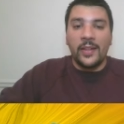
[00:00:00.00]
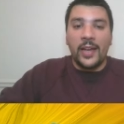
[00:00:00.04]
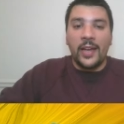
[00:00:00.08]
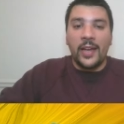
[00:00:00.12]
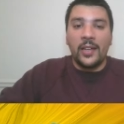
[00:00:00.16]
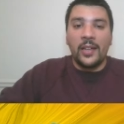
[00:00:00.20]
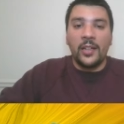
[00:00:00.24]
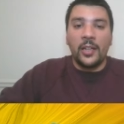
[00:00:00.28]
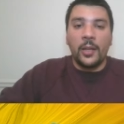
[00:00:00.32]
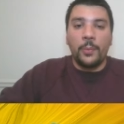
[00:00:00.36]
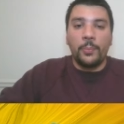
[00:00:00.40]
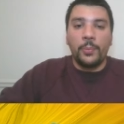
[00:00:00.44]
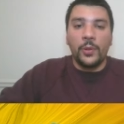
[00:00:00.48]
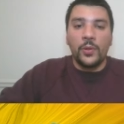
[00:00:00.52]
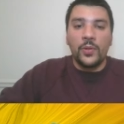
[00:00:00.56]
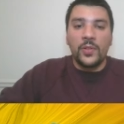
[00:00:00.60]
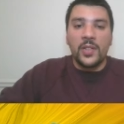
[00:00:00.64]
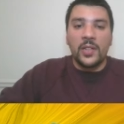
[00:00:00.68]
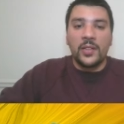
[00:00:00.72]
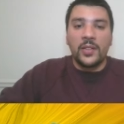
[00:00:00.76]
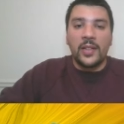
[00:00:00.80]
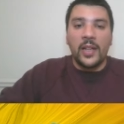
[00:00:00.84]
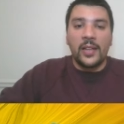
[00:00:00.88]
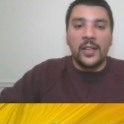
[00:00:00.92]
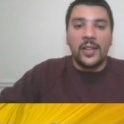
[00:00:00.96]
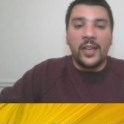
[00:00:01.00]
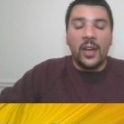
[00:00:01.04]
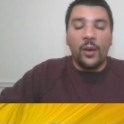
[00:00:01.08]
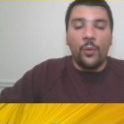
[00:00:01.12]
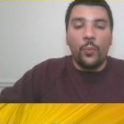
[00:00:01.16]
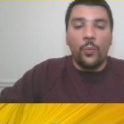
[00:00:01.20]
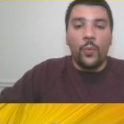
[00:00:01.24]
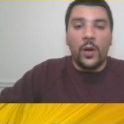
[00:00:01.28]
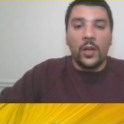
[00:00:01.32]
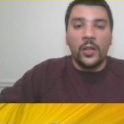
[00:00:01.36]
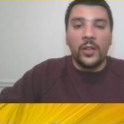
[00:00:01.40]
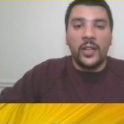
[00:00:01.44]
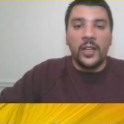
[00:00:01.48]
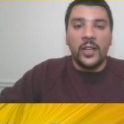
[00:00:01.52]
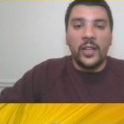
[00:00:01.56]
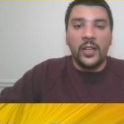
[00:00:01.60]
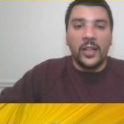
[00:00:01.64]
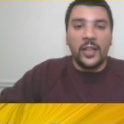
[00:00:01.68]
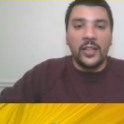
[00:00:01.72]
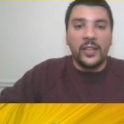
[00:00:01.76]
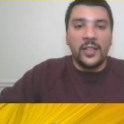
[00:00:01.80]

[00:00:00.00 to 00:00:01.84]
They ended up losing that game 1 0.